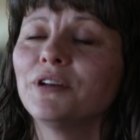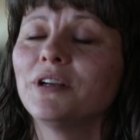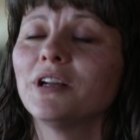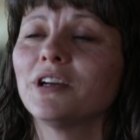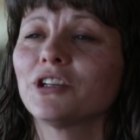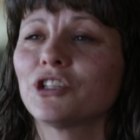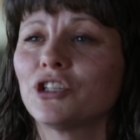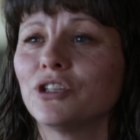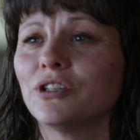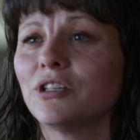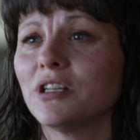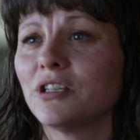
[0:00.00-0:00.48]

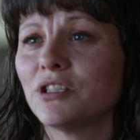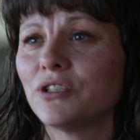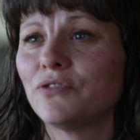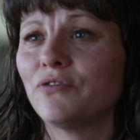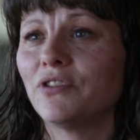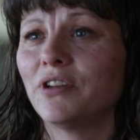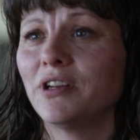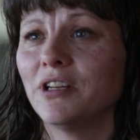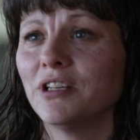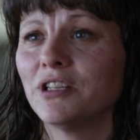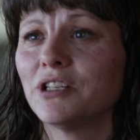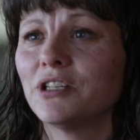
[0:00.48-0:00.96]
reduction does
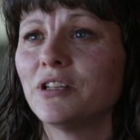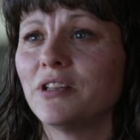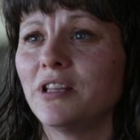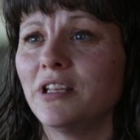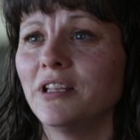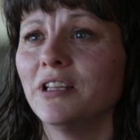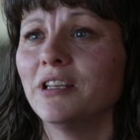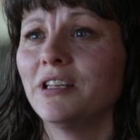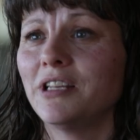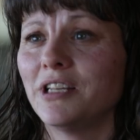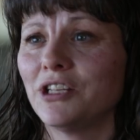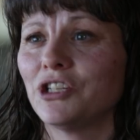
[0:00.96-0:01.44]
fit into
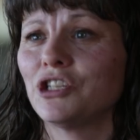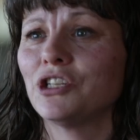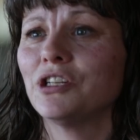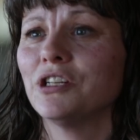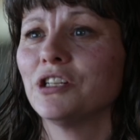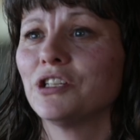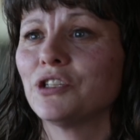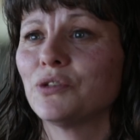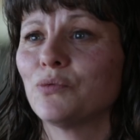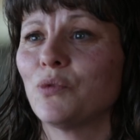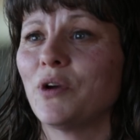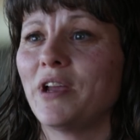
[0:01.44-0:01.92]
the
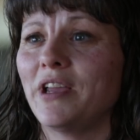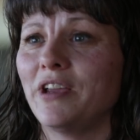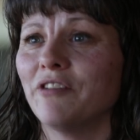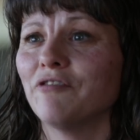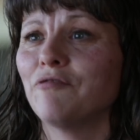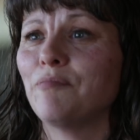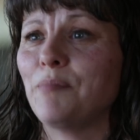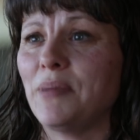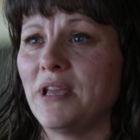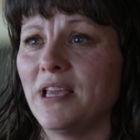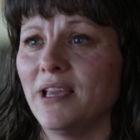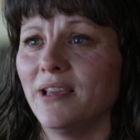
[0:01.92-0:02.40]
Indigenous way
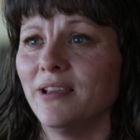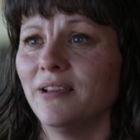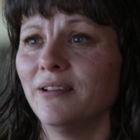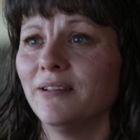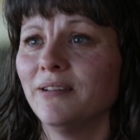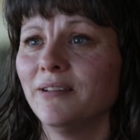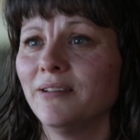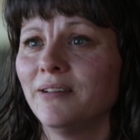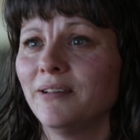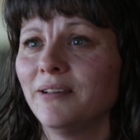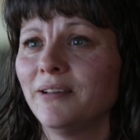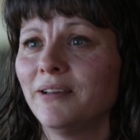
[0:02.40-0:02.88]
of being,
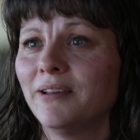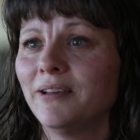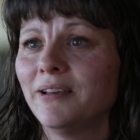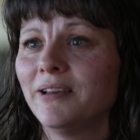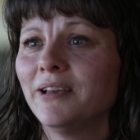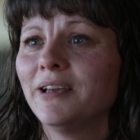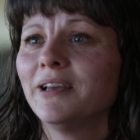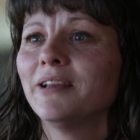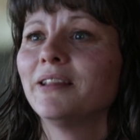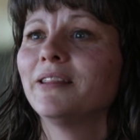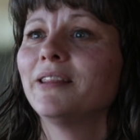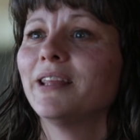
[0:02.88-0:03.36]

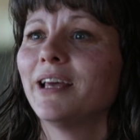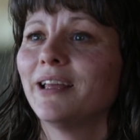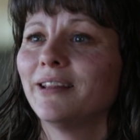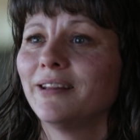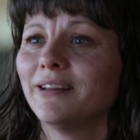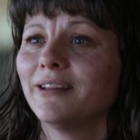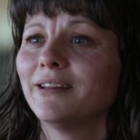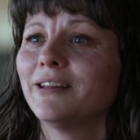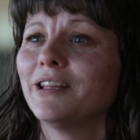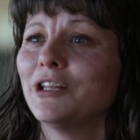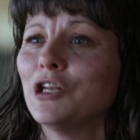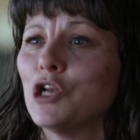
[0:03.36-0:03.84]

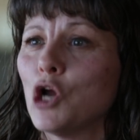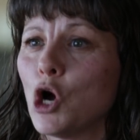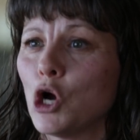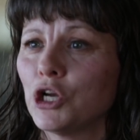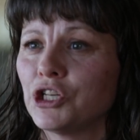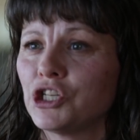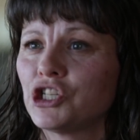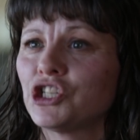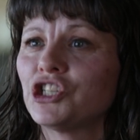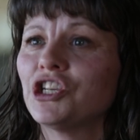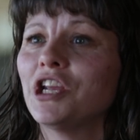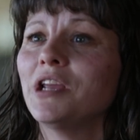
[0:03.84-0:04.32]
that the
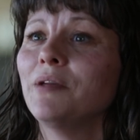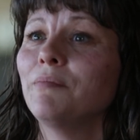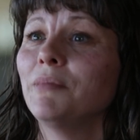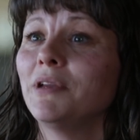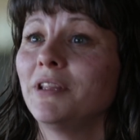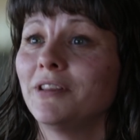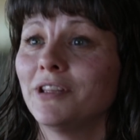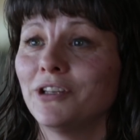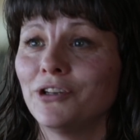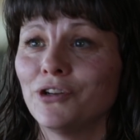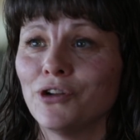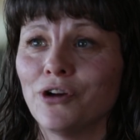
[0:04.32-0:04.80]

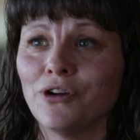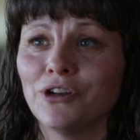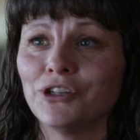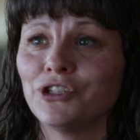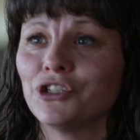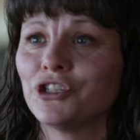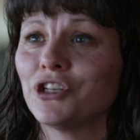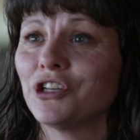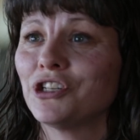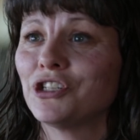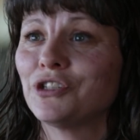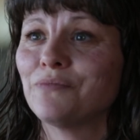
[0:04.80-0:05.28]
non-shaming, the
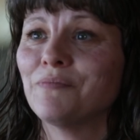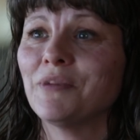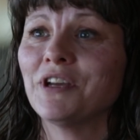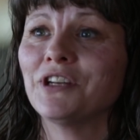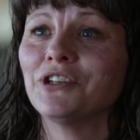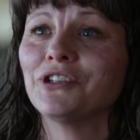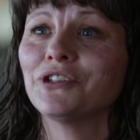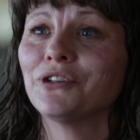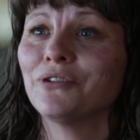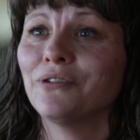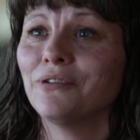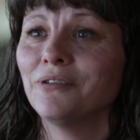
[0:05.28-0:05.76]

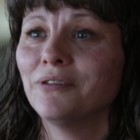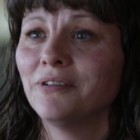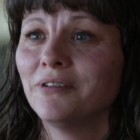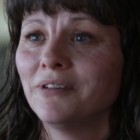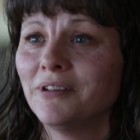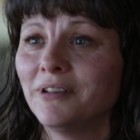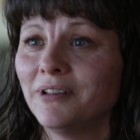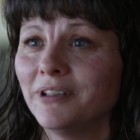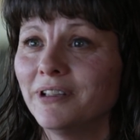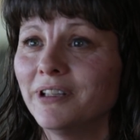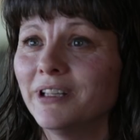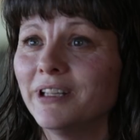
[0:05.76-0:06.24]
non-judgmental,
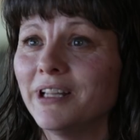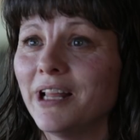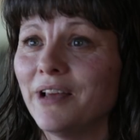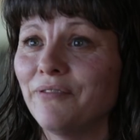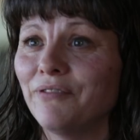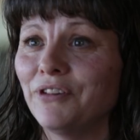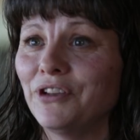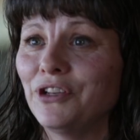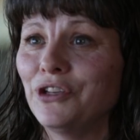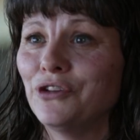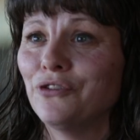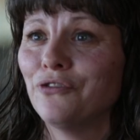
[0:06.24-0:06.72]

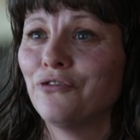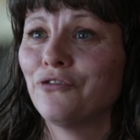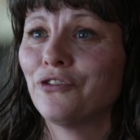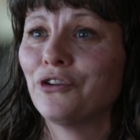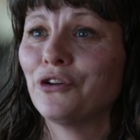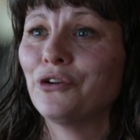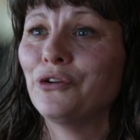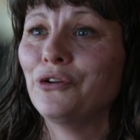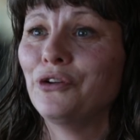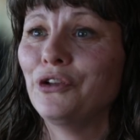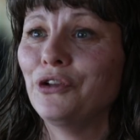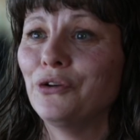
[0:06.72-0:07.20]
loving you for
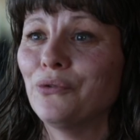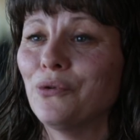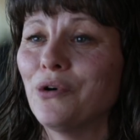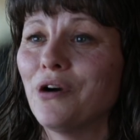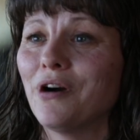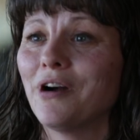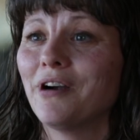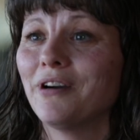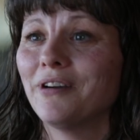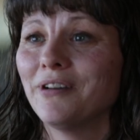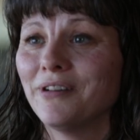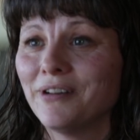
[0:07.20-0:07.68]
who you
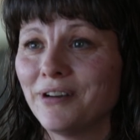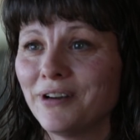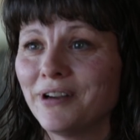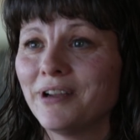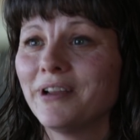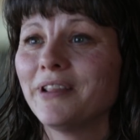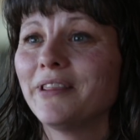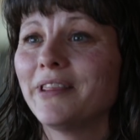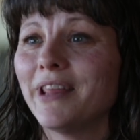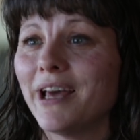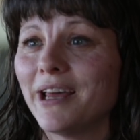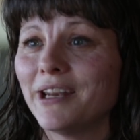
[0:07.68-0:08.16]
are,
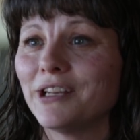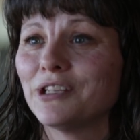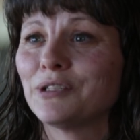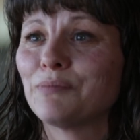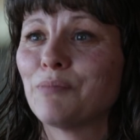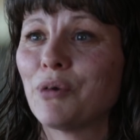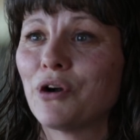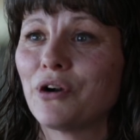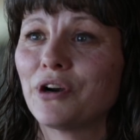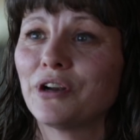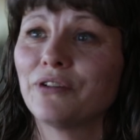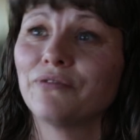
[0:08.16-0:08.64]
that is
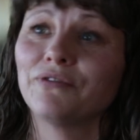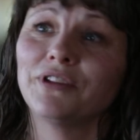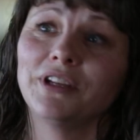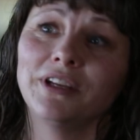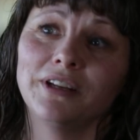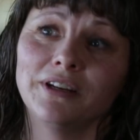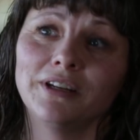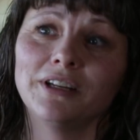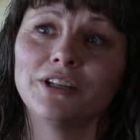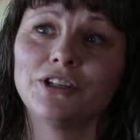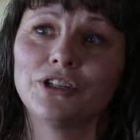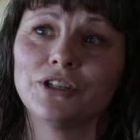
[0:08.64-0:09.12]
part of
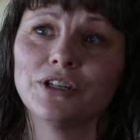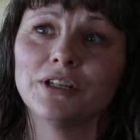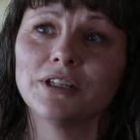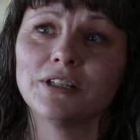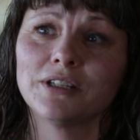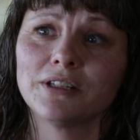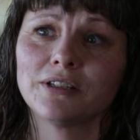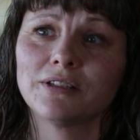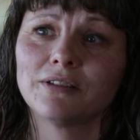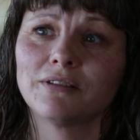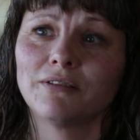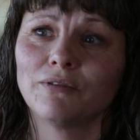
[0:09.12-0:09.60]
the
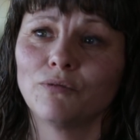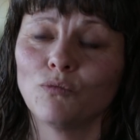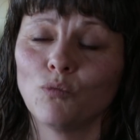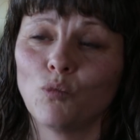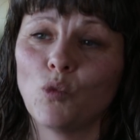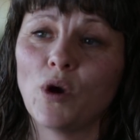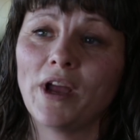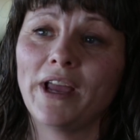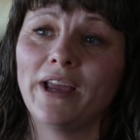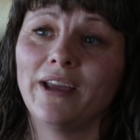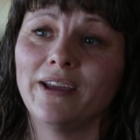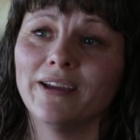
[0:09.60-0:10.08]
Indigenous
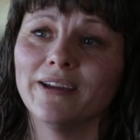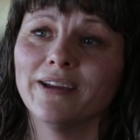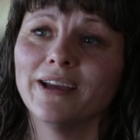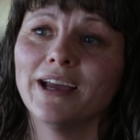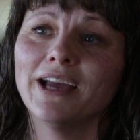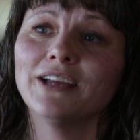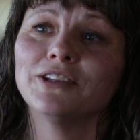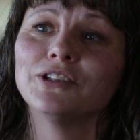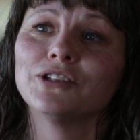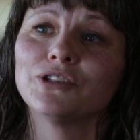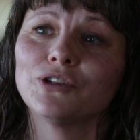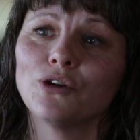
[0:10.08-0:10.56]
way,
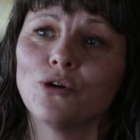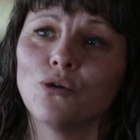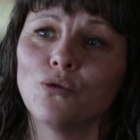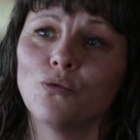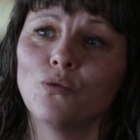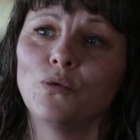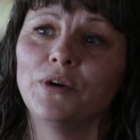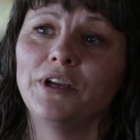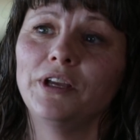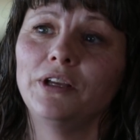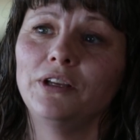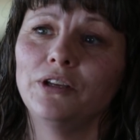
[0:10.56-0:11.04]
and so
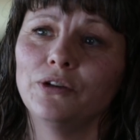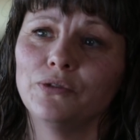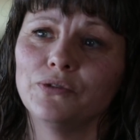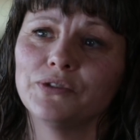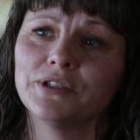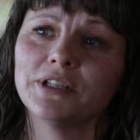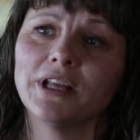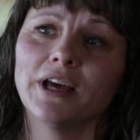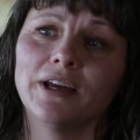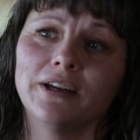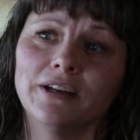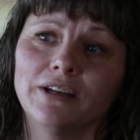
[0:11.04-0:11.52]
we
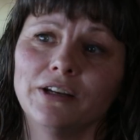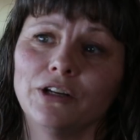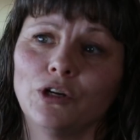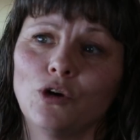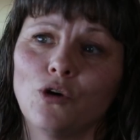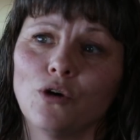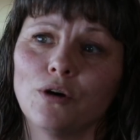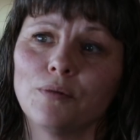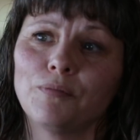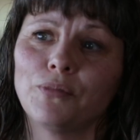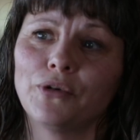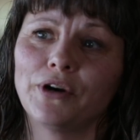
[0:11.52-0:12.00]
use that and
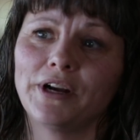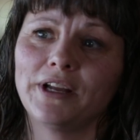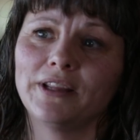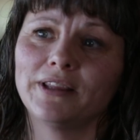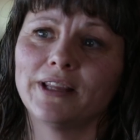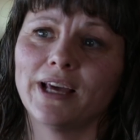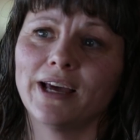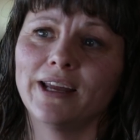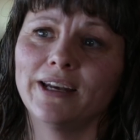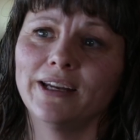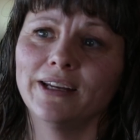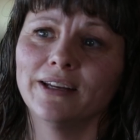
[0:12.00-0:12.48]
incorporate
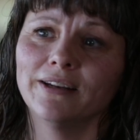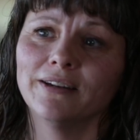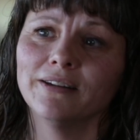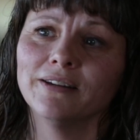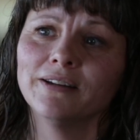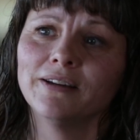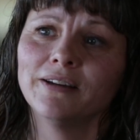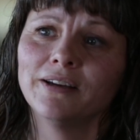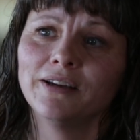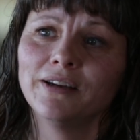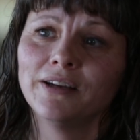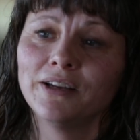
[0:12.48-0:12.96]
that in
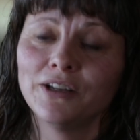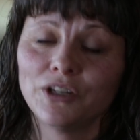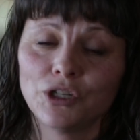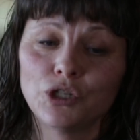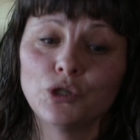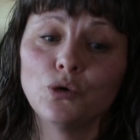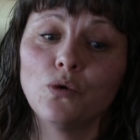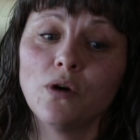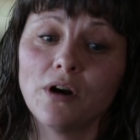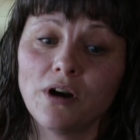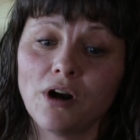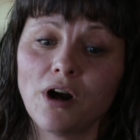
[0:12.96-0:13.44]

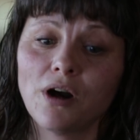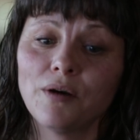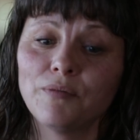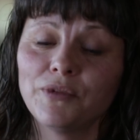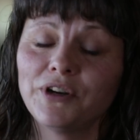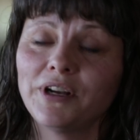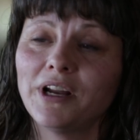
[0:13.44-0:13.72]
to our harm